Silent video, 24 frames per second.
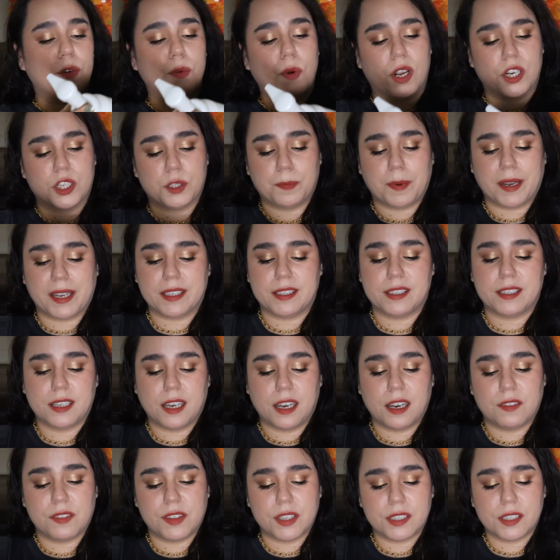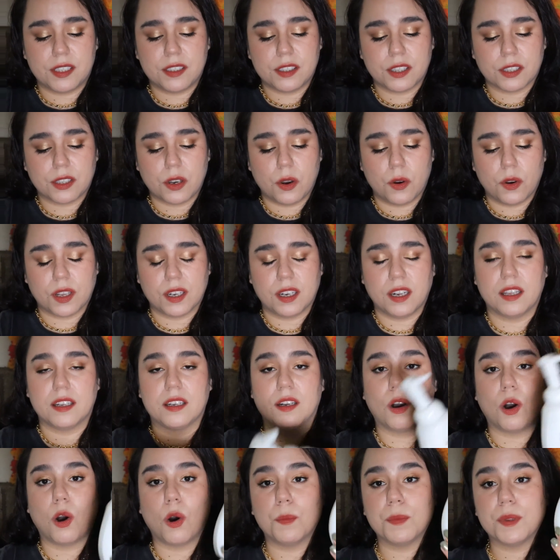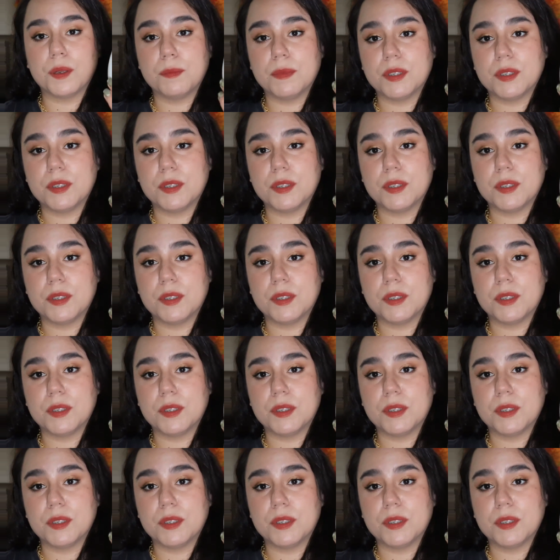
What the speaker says: wash by Dove. This is the coconut and almond